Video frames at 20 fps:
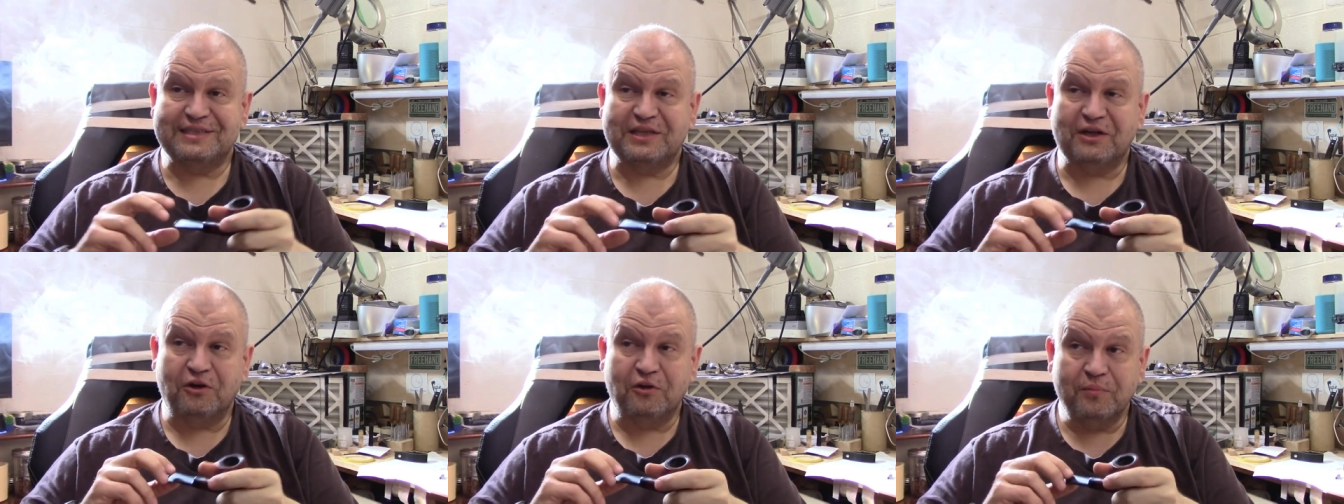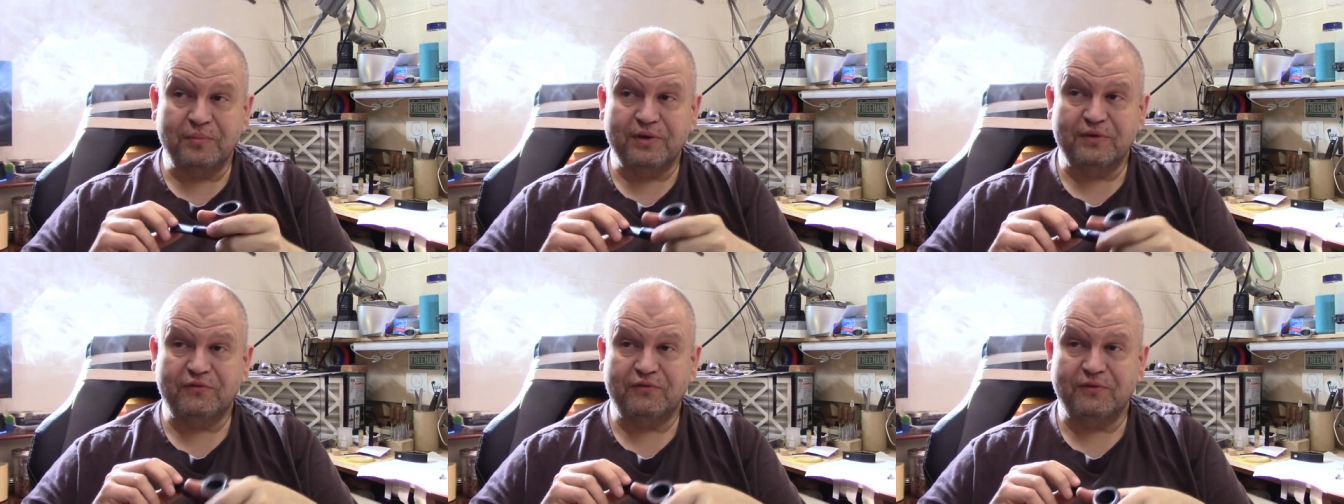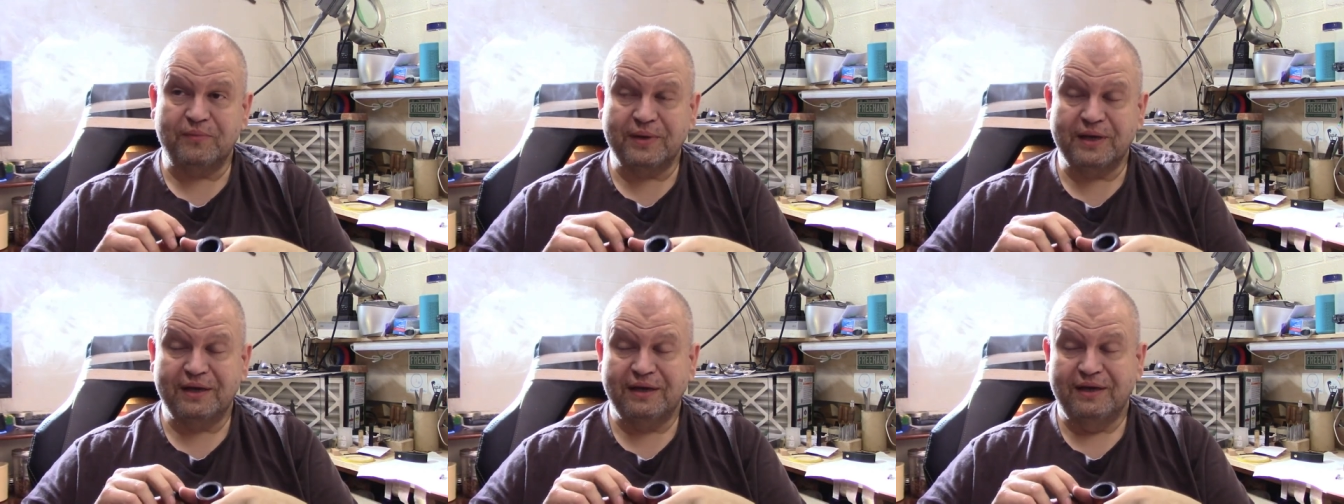therapy
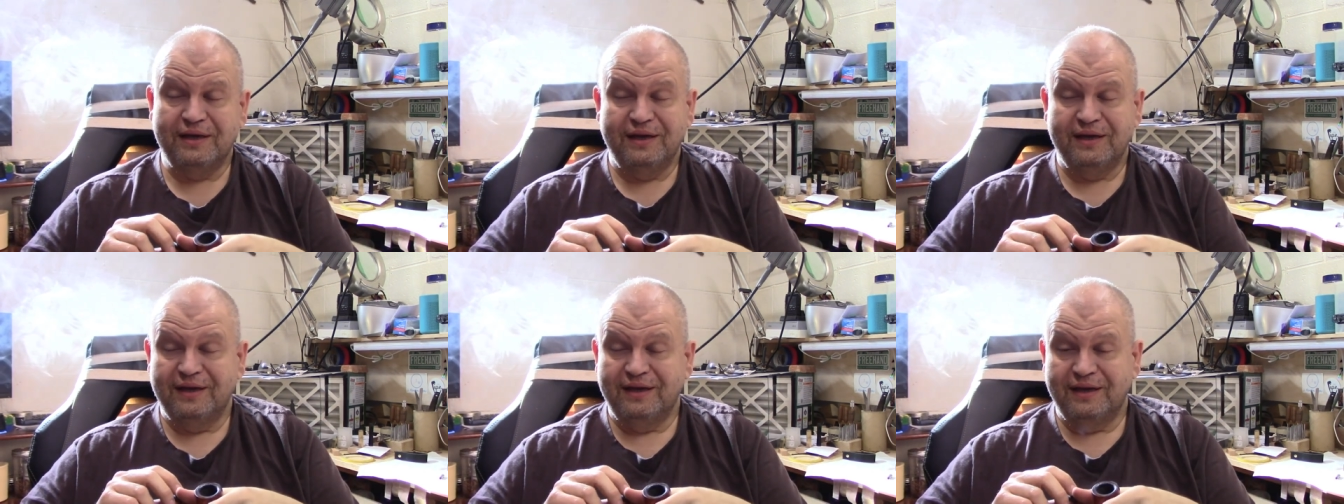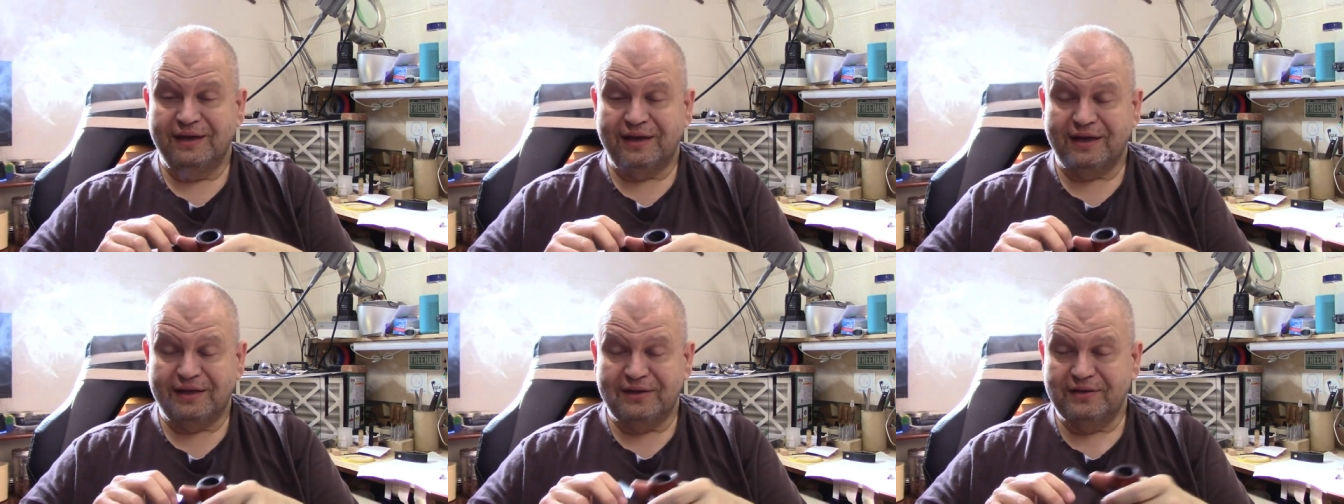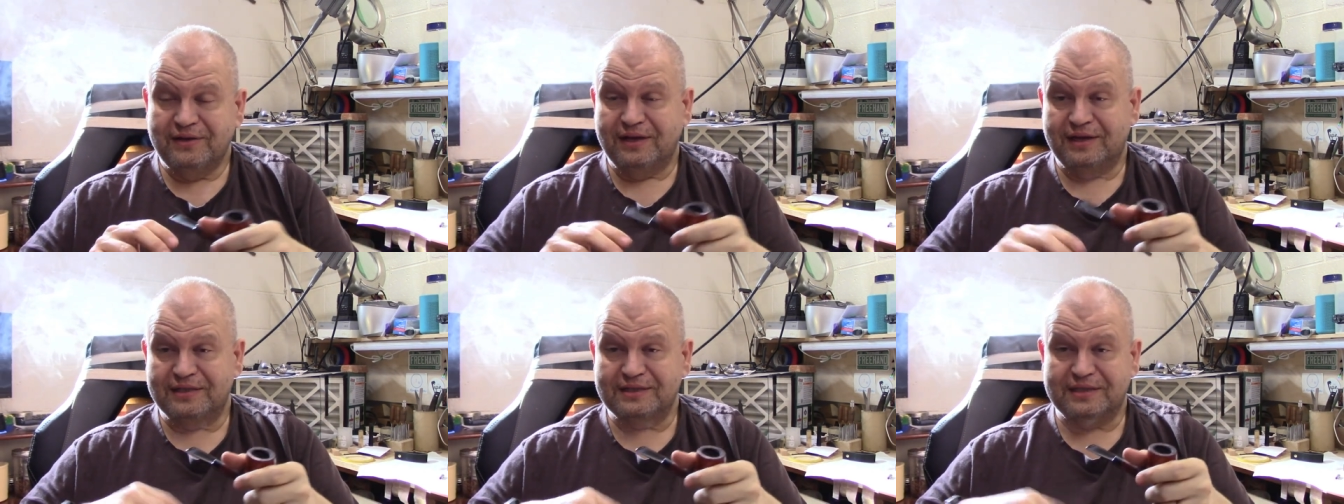for me, and
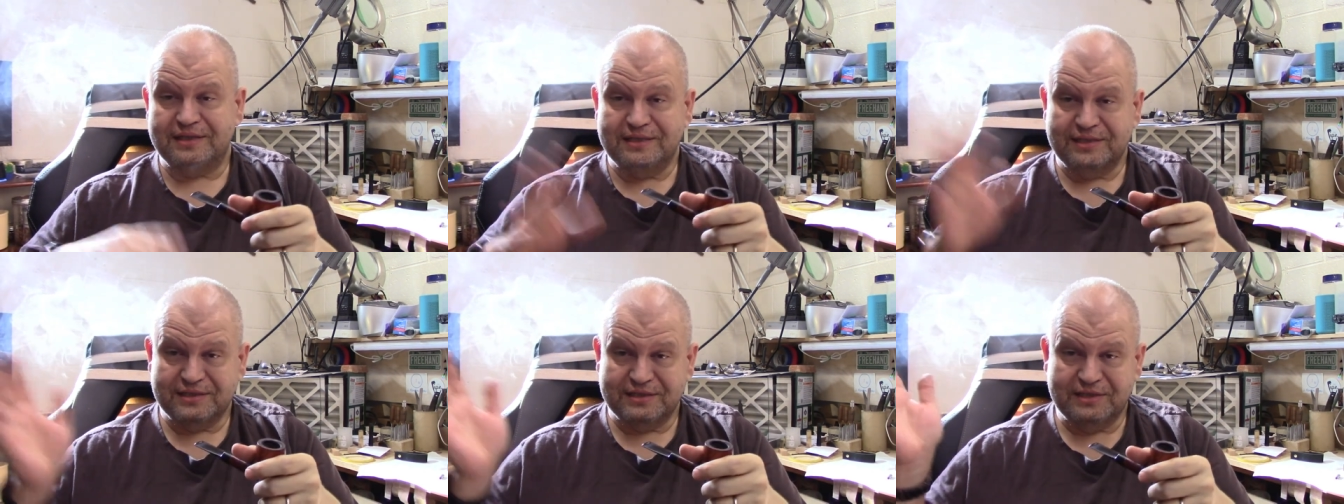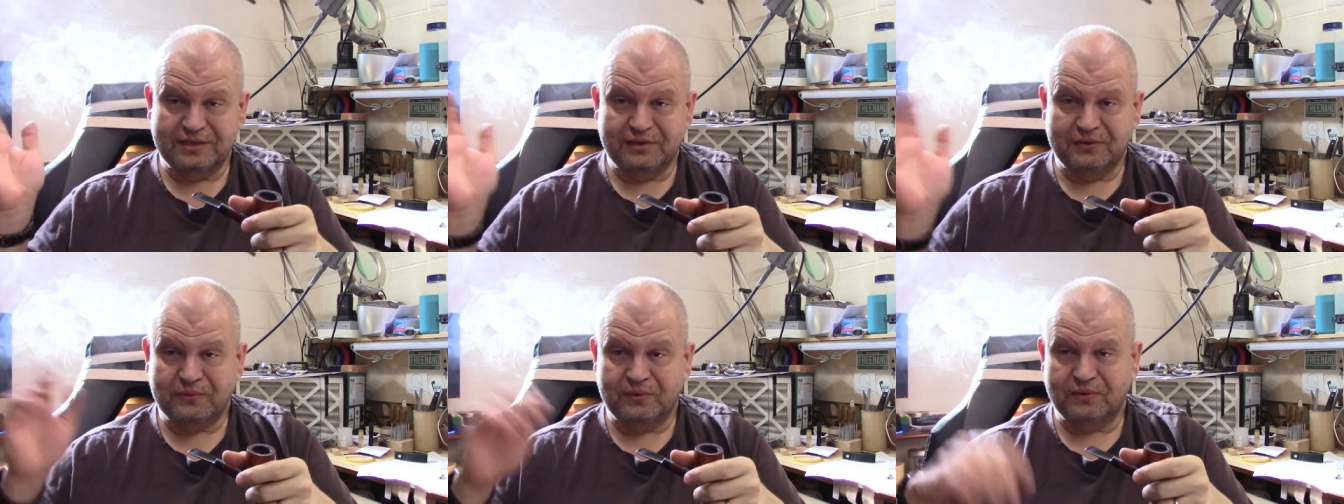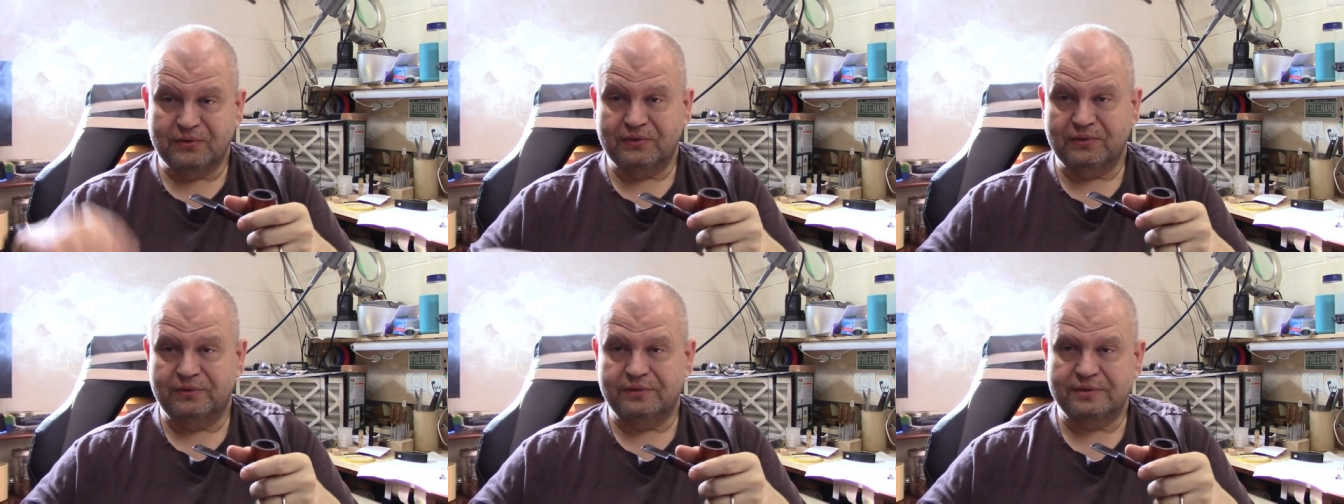you guys can just
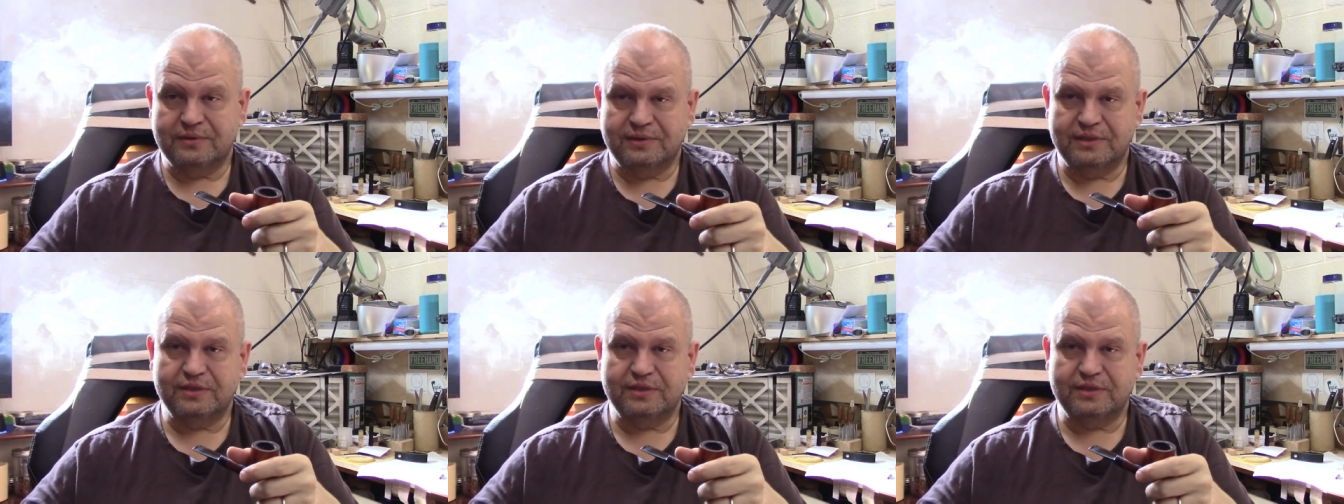ignore those.